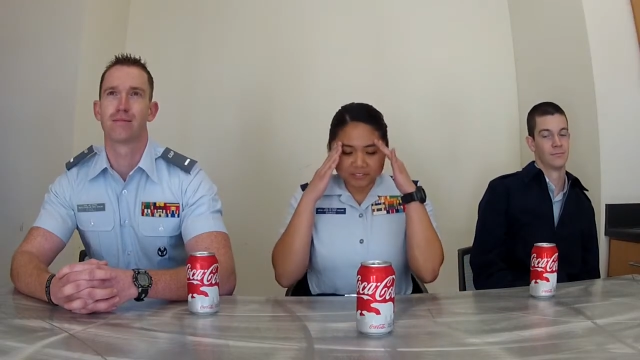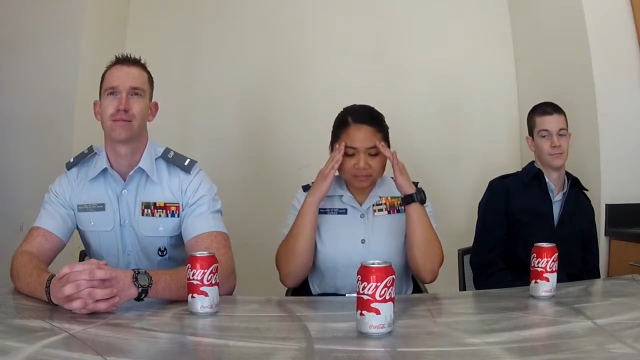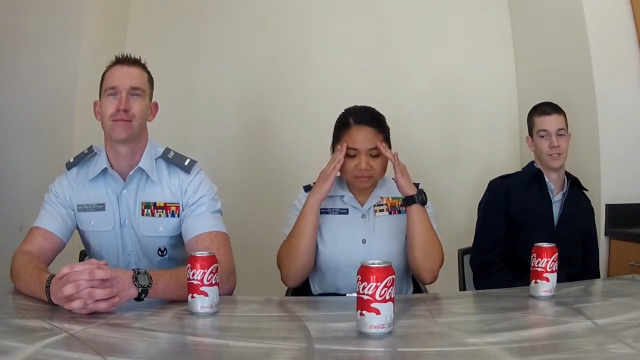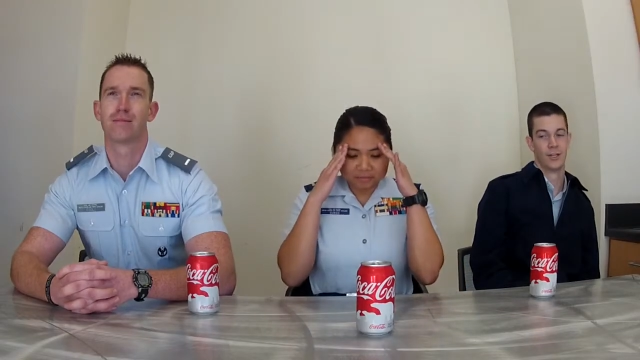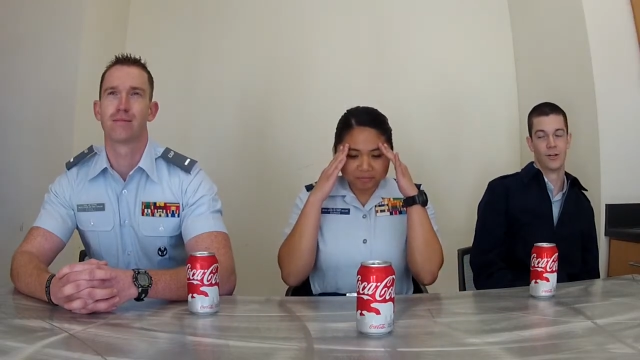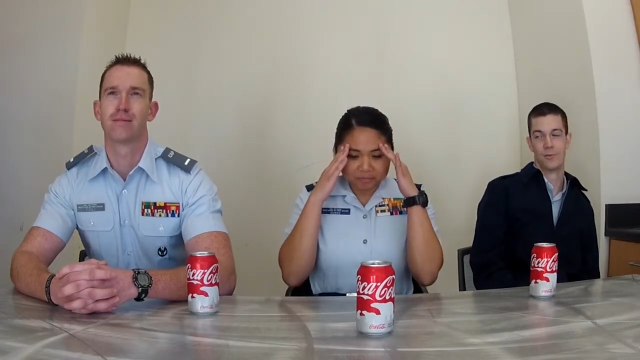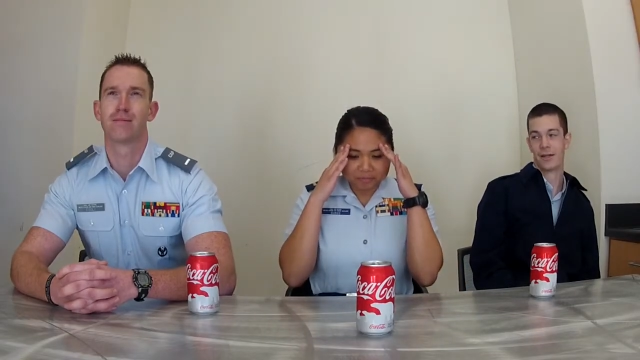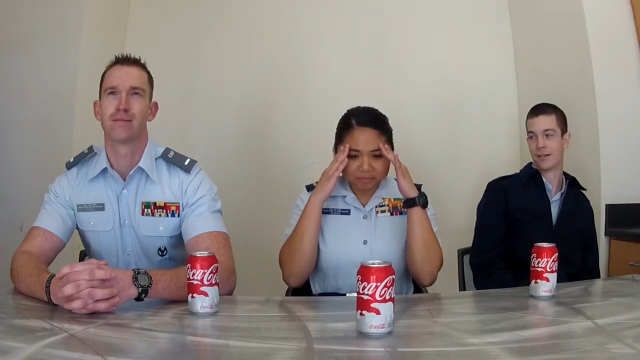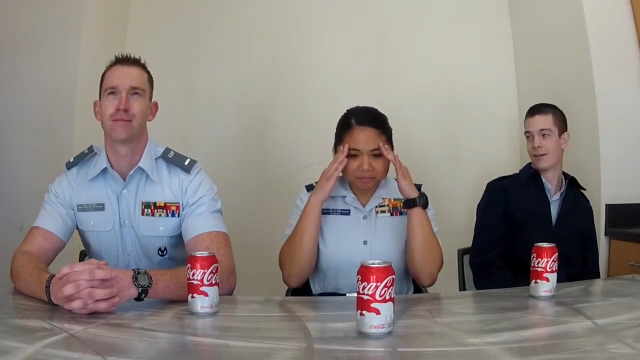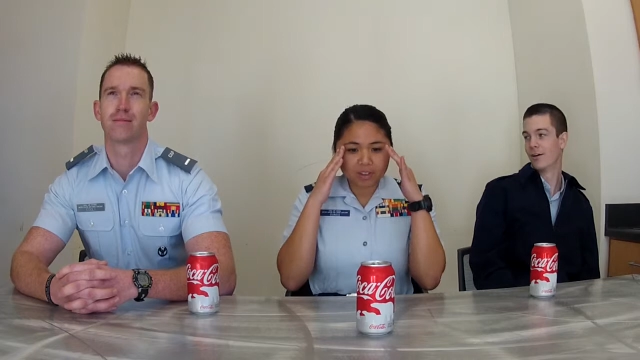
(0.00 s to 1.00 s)
Speaker 1: is manual.
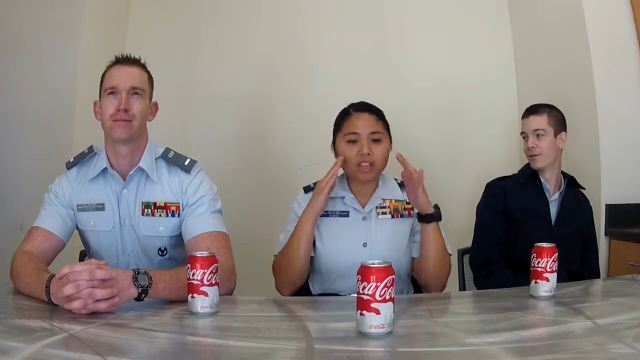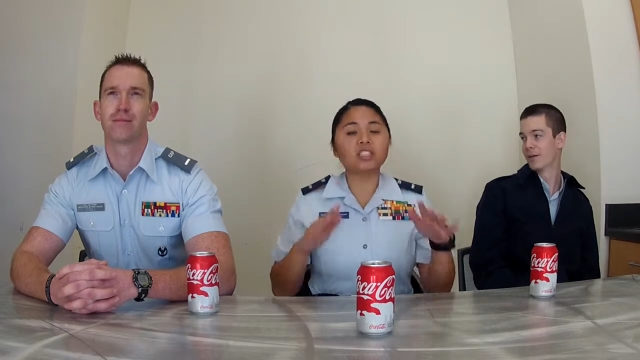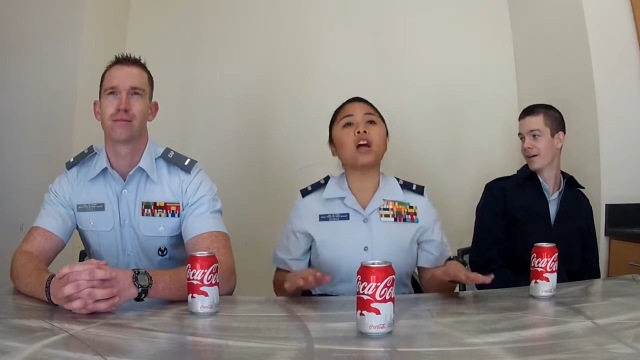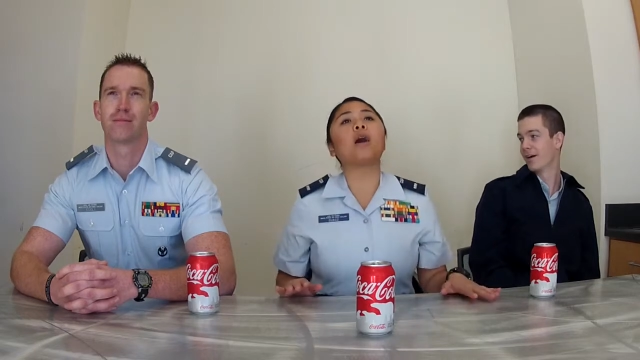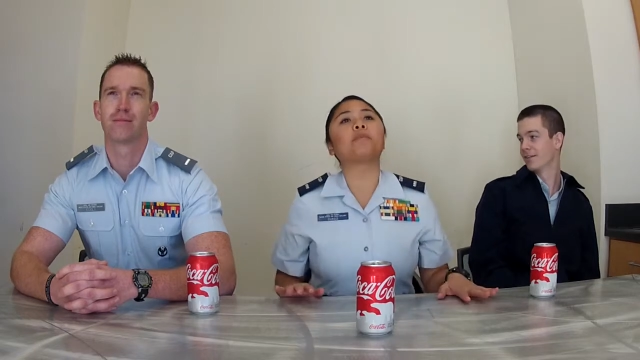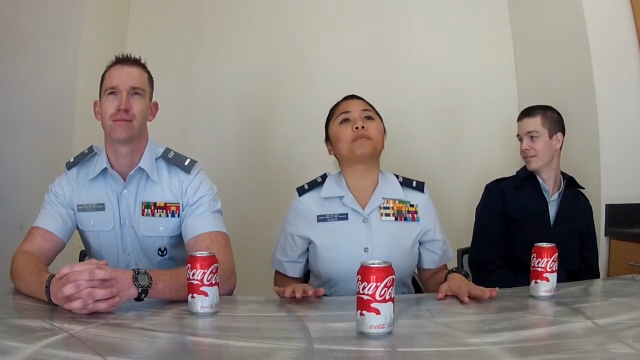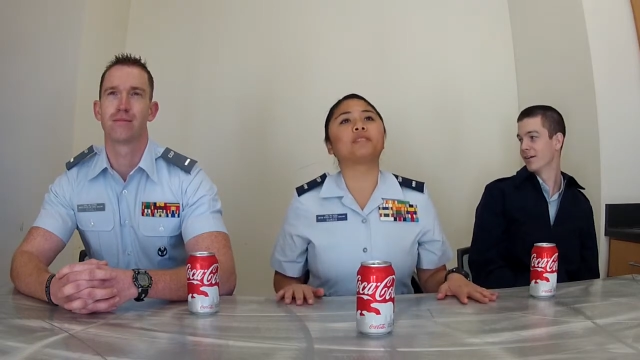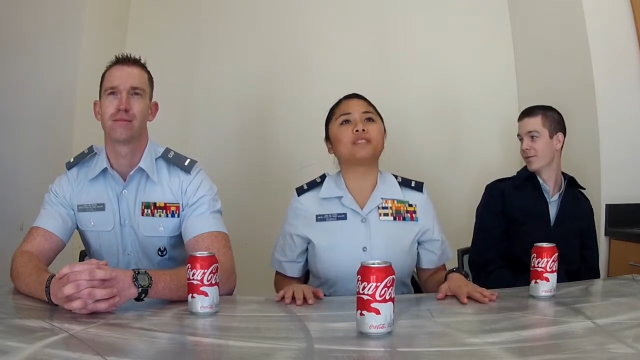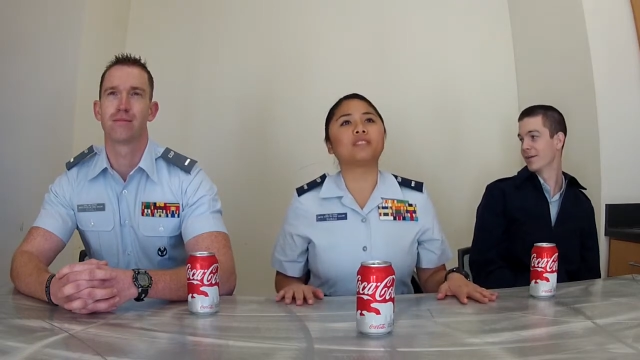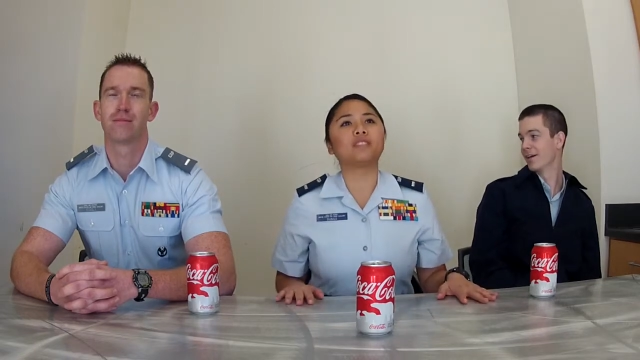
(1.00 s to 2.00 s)
Stop.
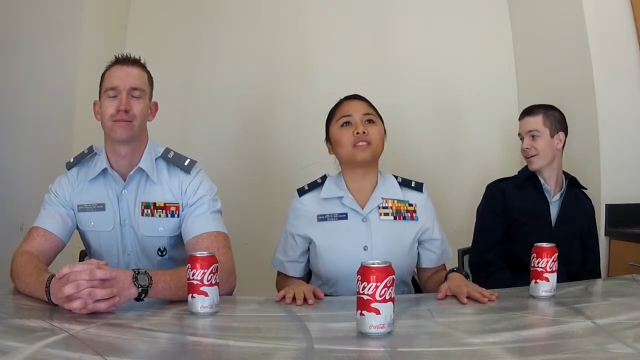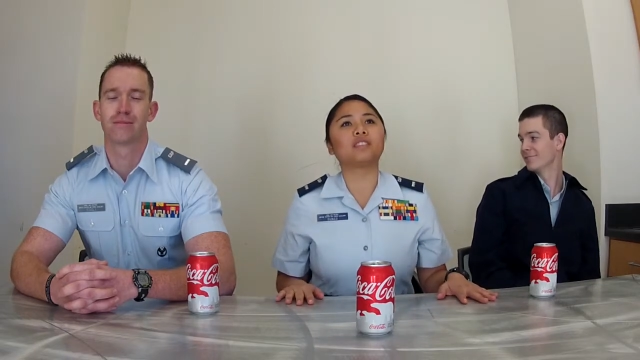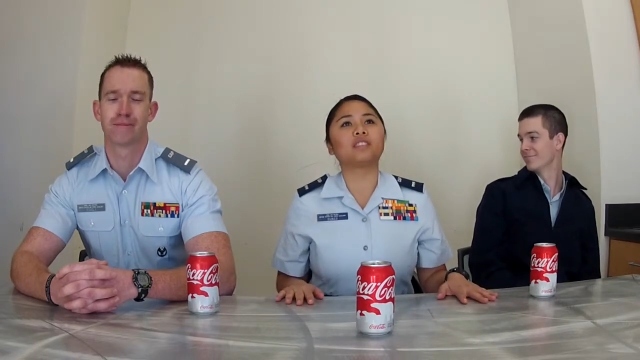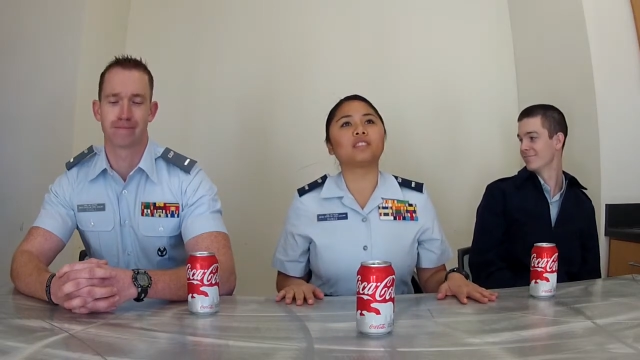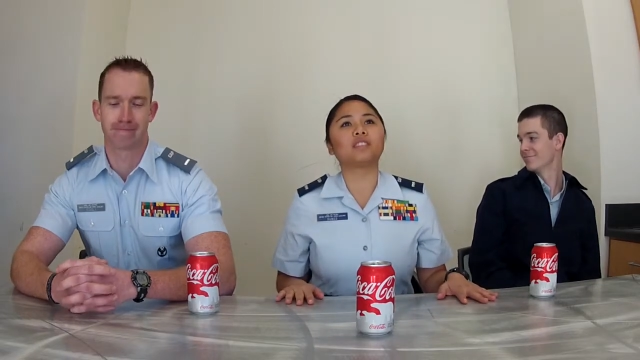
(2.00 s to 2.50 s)
Oh my god.